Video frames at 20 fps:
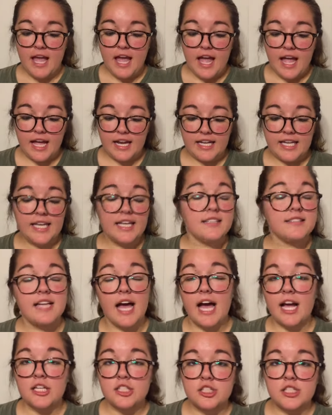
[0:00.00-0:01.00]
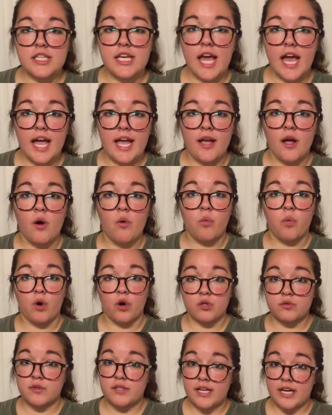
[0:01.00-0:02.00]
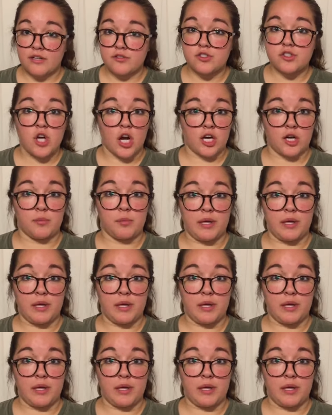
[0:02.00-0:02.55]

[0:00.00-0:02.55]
And he is actually a world-renowned soccer